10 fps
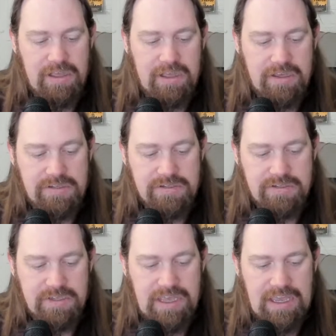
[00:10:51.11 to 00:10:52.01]

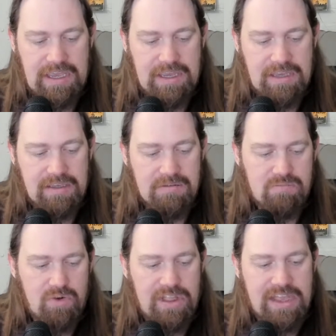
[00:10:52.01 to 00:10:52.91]
is a
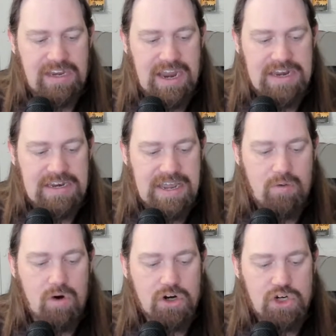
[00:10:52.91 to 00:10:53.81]
more like a
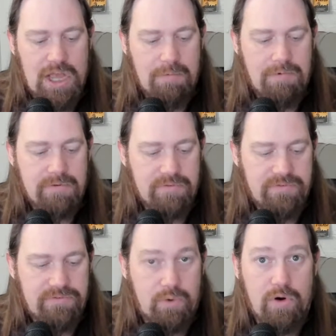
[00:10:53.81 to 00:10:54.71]
90-day workshop
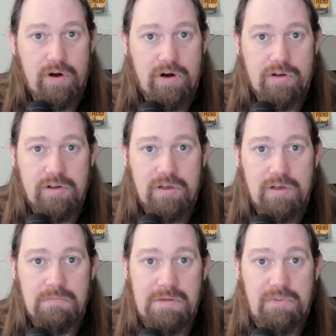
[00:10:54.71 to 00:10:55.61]
for
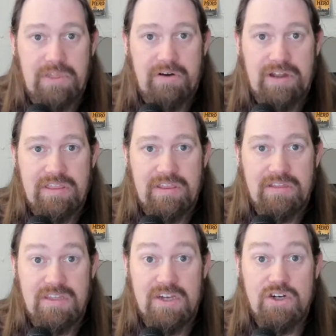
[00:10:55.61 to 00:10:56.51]
people that are in
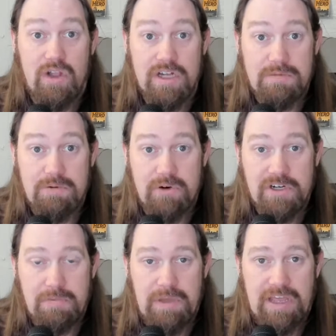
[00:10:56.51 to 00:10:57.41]
the digital
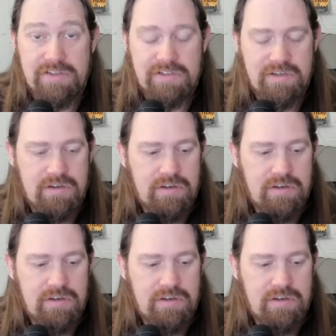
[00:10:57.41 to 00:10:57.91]
entrepreneur space